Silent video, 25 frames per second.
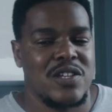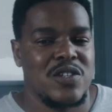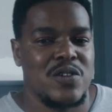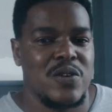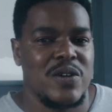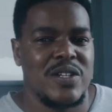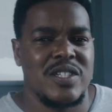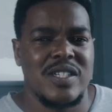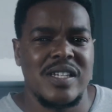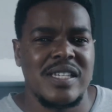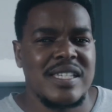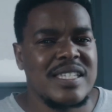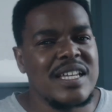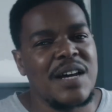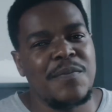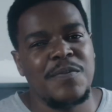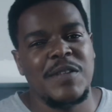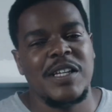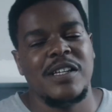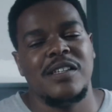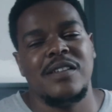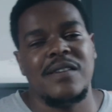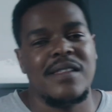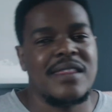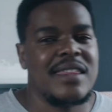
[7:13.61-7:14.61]
So it's just
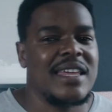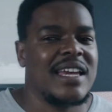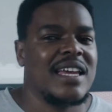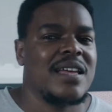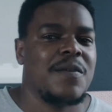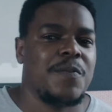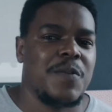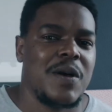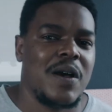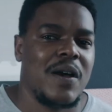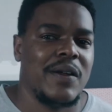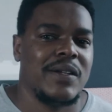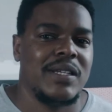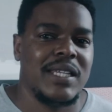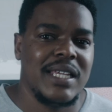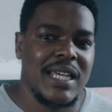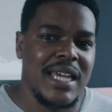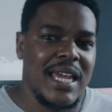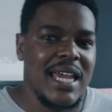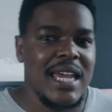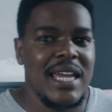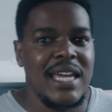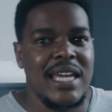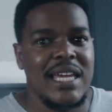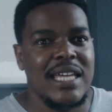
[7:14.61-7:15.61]
something to think about
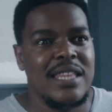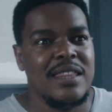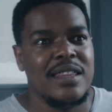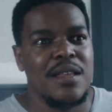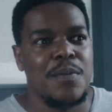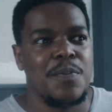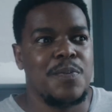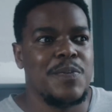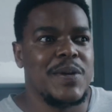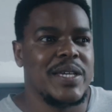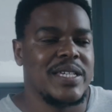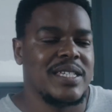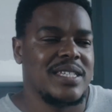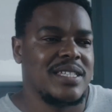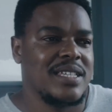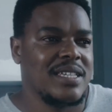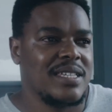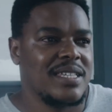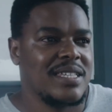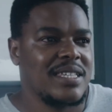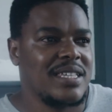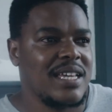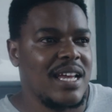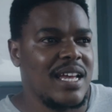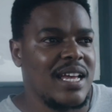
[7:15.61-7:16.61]
in the
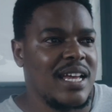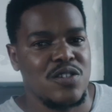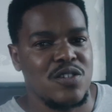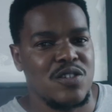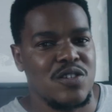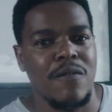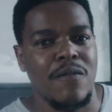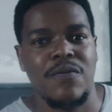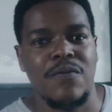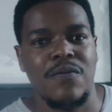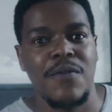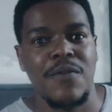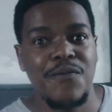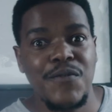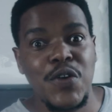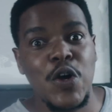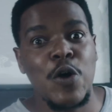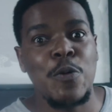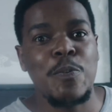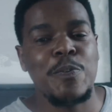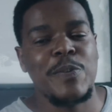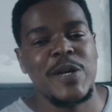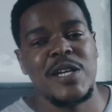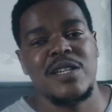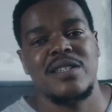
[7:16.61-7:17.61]
business sense of the
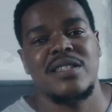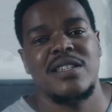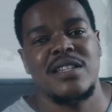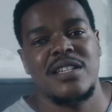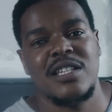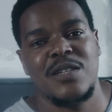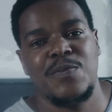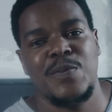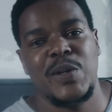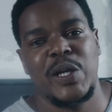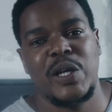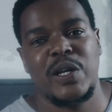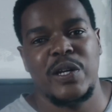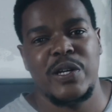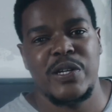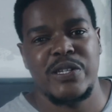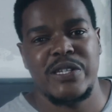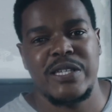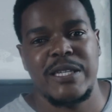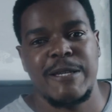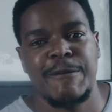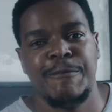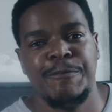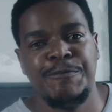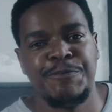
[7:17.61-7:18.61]
film business,
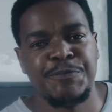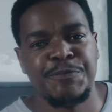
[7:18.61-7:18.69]
because